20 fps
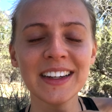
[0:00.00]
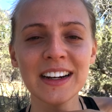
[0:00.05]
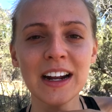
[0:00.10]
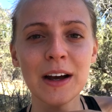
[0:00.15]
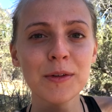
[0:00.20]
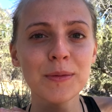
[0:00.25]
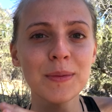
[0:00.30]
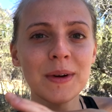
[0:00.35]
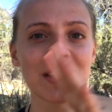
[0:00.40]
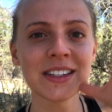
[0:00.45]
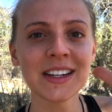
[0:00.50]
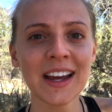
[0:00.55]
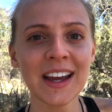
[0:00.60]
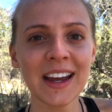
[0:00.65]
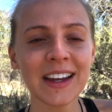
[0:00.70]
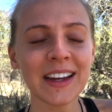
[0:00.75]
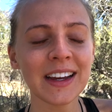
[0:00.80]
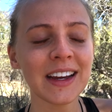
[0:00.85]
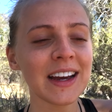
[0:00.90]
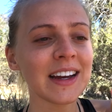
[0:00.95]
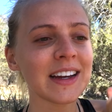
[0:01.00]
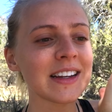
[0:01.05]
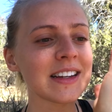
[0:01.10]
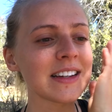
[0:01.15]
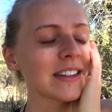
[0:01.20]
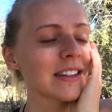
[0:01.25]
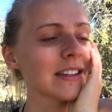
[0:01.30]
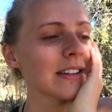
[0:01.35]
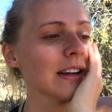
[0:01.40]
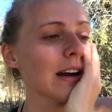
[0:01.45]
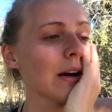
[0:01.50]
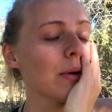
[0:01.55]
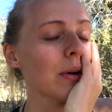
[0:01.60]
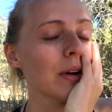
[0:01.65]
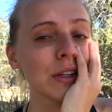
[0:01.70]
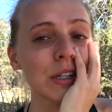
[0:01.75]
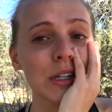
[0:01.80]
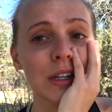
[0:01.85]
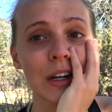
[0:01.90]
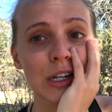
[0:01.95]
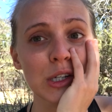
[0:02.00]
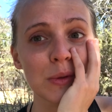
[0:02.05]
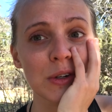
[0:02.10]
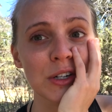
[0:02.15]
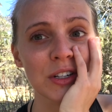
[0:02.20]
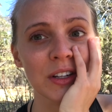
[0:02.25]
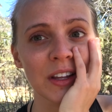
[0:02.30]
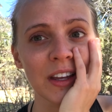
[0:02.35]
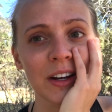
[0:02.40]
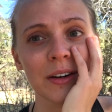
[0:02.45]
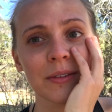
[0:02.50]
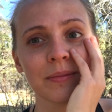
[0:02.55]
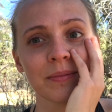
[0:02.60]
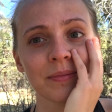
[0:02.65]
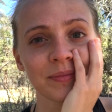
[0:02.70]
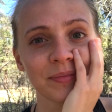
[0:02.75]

Get on with my day and I'll answer the next question later.